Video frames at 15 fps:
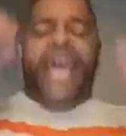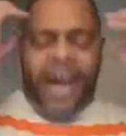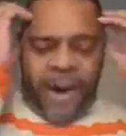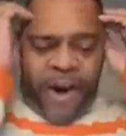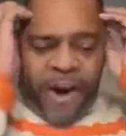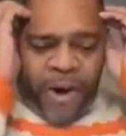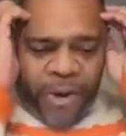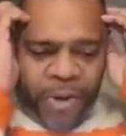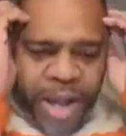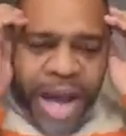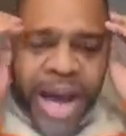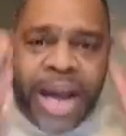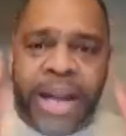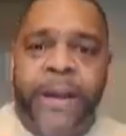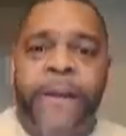Oh,
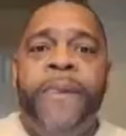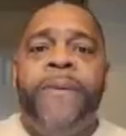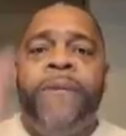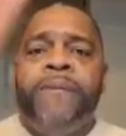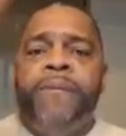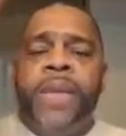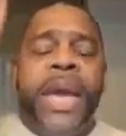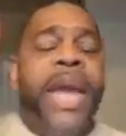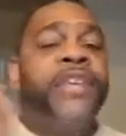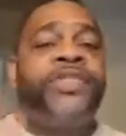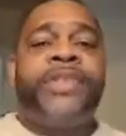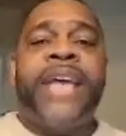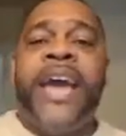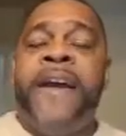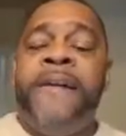God. He
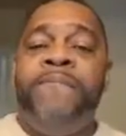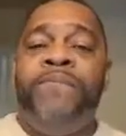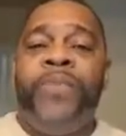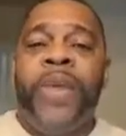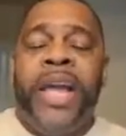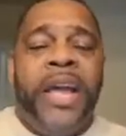said,